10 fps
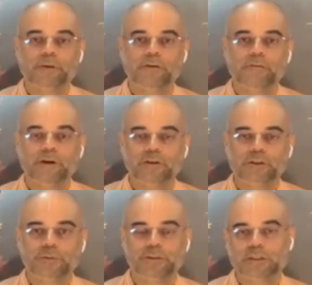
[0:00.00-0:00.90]
Very
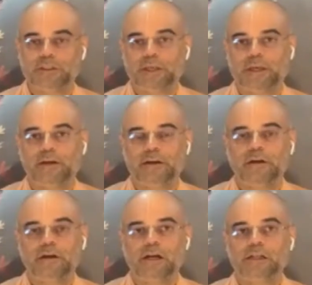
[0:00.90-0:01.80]
auspicious day,
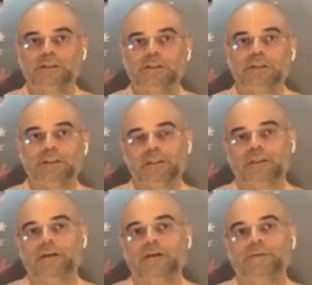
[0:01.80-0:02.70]
Akshay Tritiya.